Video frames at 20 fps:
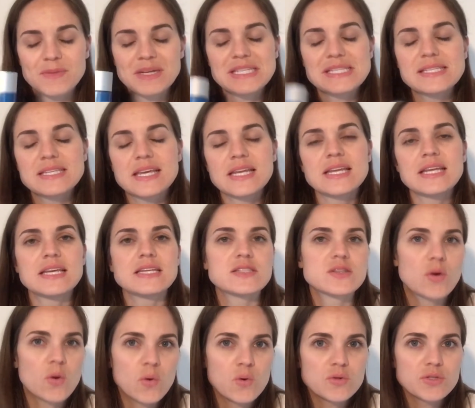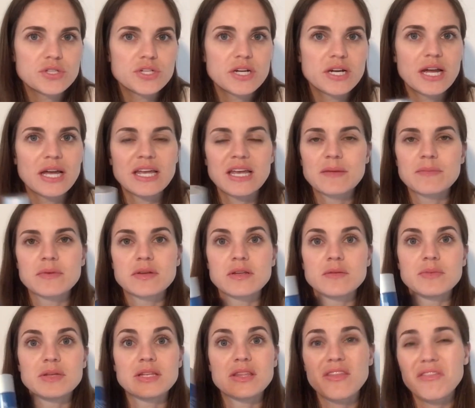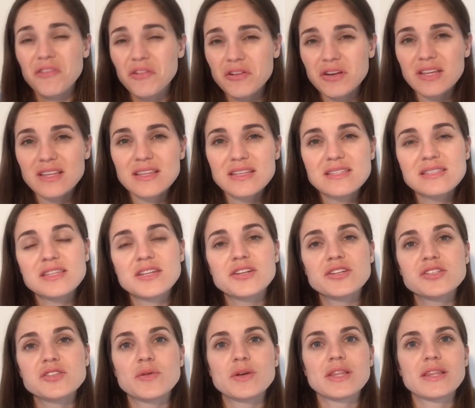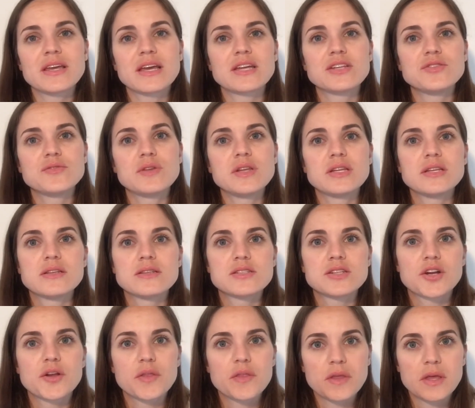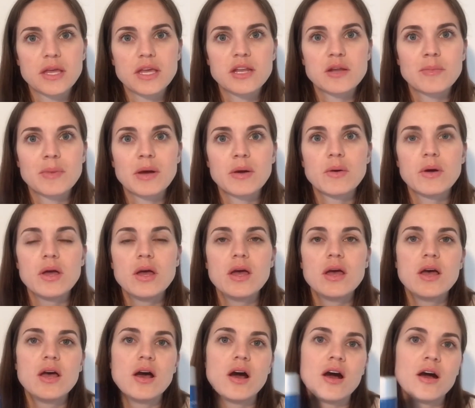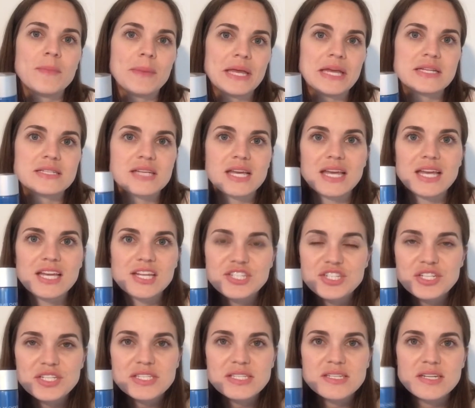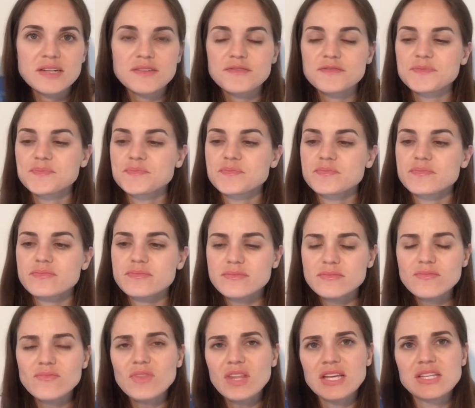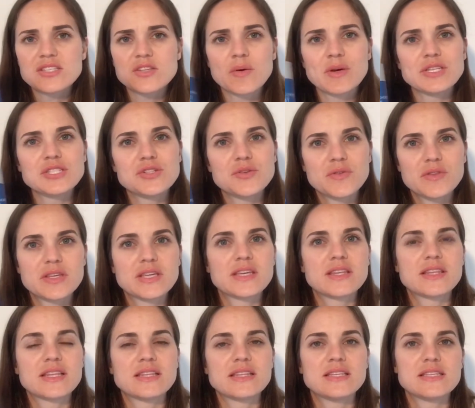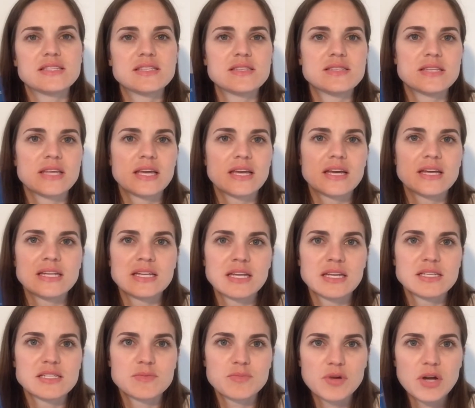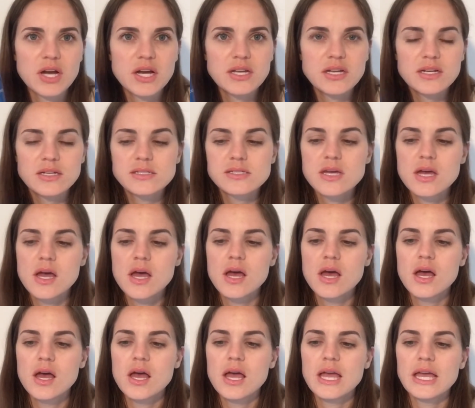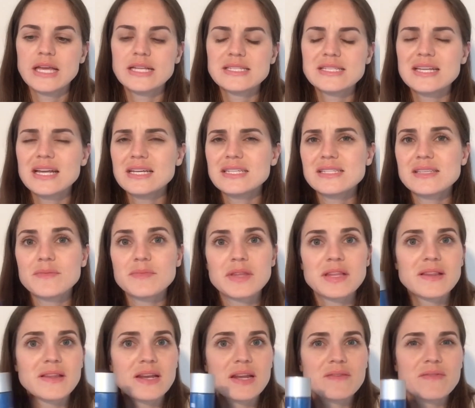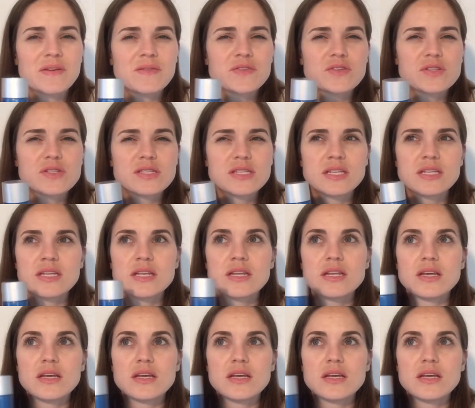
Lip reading: skin gets older, I am going to be 30 this year, so I think I do need to start thinking about anti-aging stuff. And so I do think that this is like a nice product. It's not something that I've ever seen